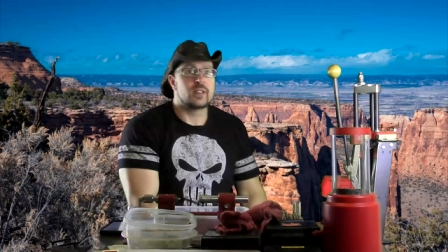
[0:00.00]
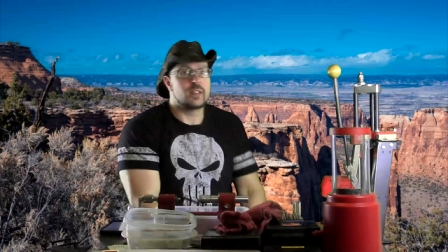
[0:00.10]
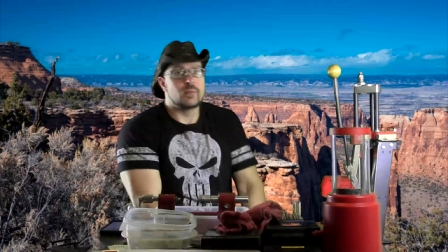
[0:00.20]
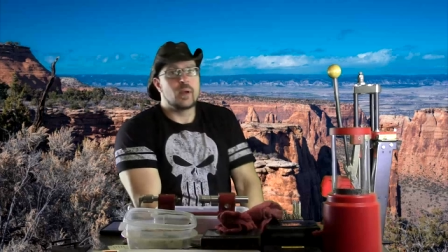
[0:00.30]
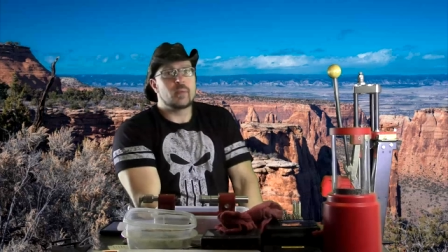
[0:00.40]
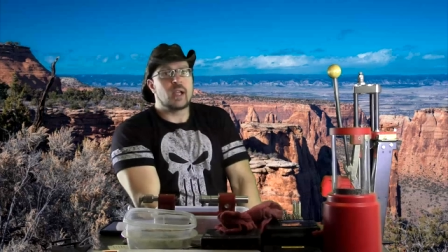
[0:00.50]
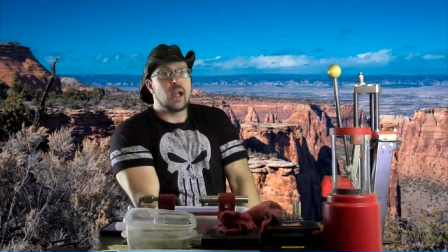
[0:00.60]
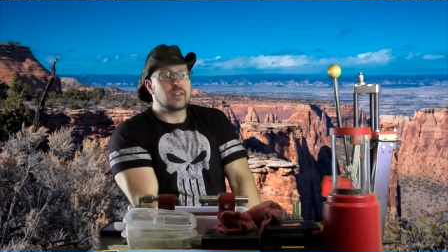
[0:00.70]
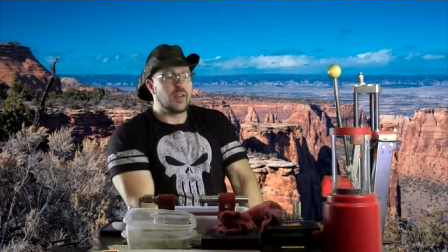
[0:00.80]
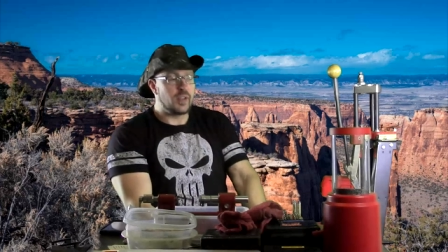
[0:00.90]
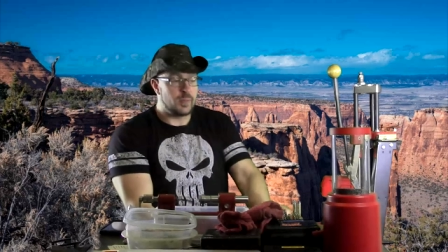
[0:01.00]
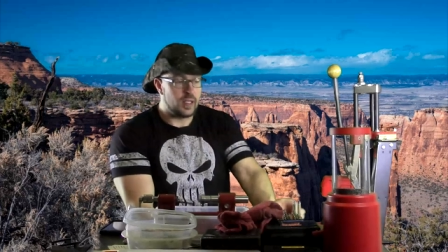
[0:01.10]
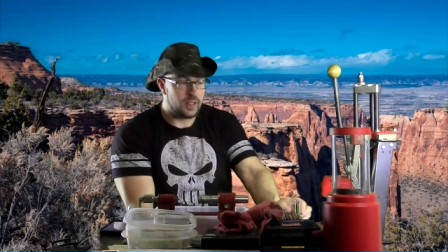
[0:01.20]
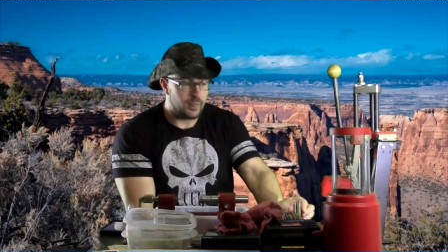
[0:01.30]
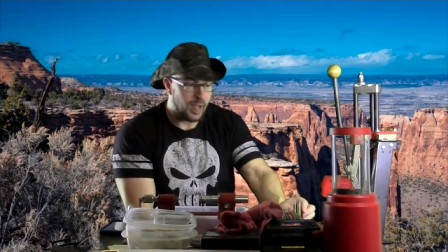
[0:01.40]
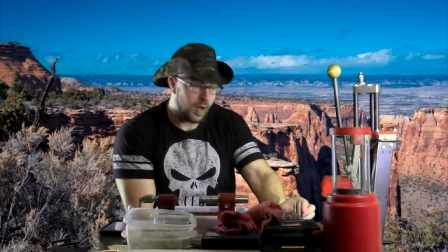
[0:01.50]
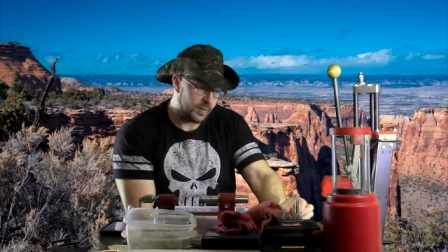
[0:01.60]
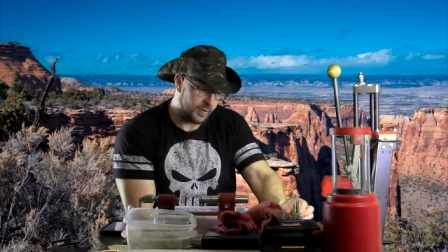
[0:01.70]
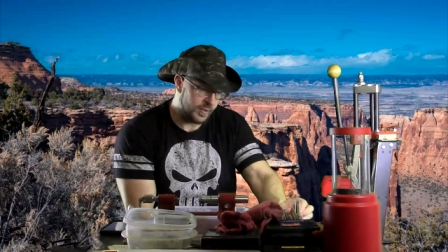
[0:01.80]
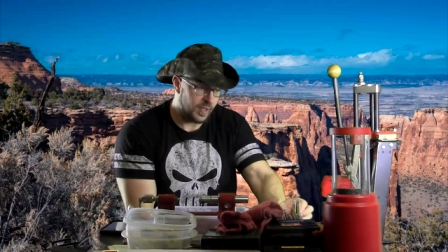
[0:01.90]
Remember, guys, I've competed in
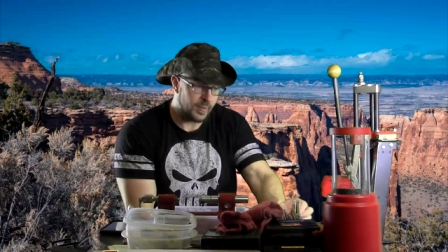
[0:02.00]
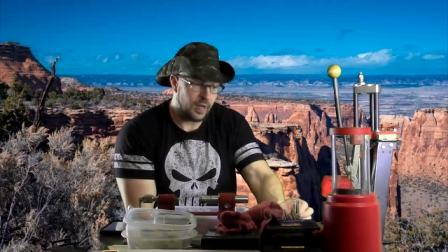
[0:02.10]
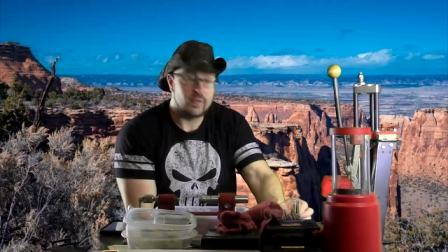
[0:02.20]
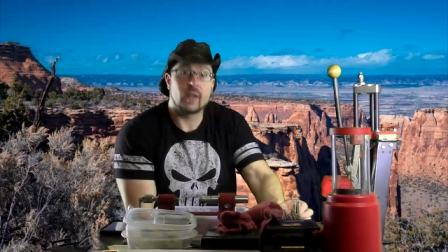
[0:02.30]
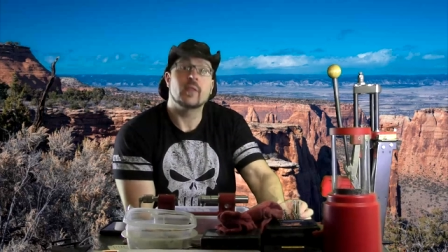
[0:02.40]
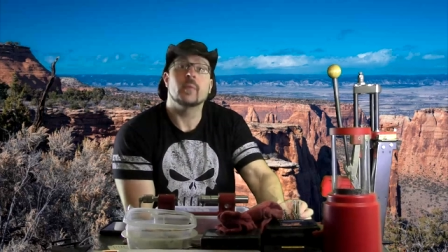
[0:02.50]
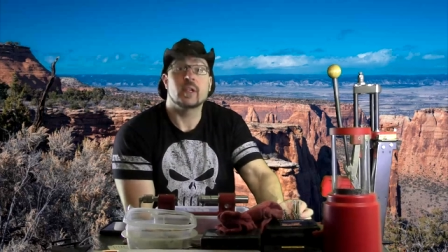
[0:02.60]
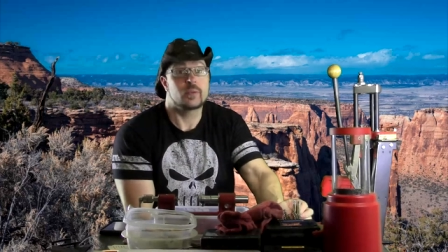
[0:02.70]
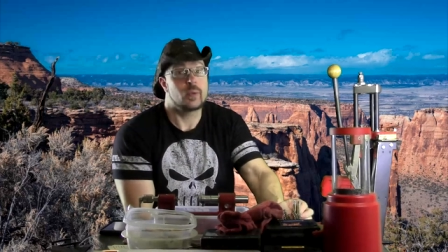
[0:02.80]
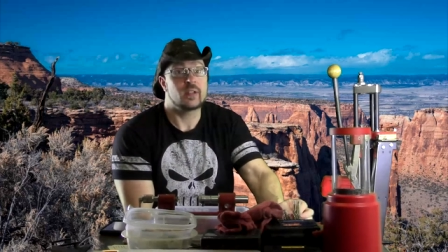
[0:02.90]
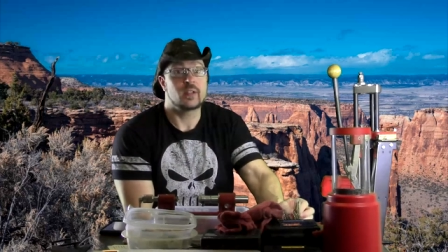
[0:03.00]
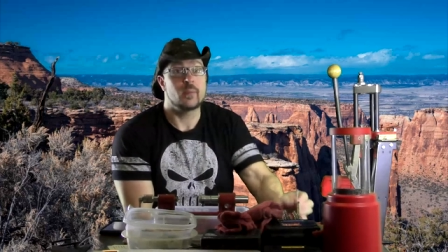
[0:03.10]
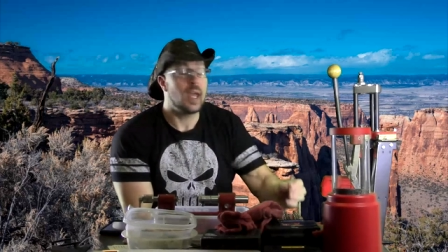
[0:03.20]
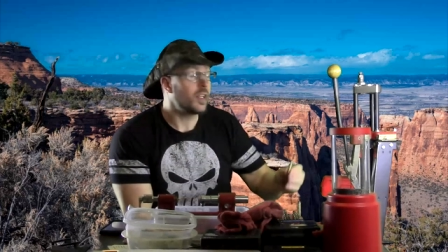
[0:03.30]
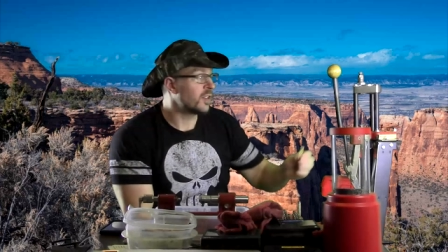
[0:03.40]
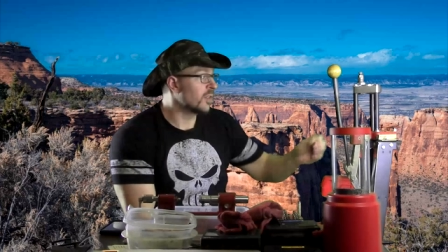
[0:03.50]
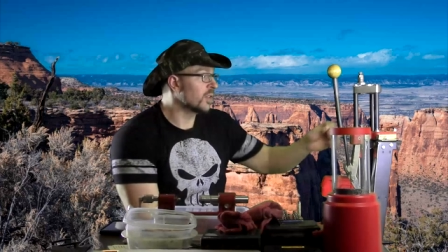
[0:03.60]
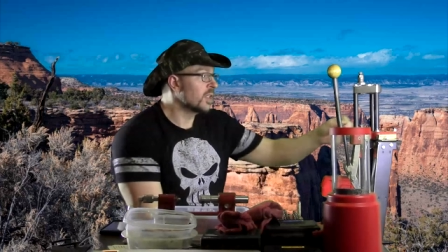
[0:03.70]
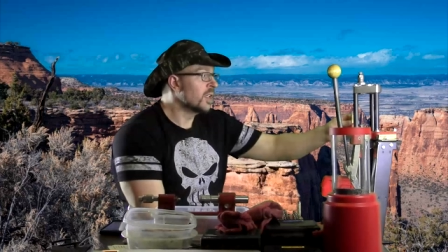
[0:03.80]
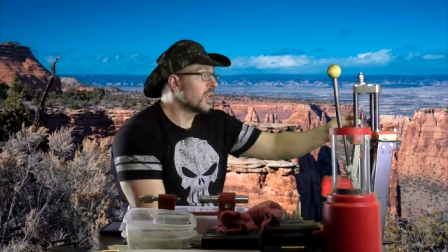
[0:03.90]
powerlifting. I mean, I've done the bench press competitively.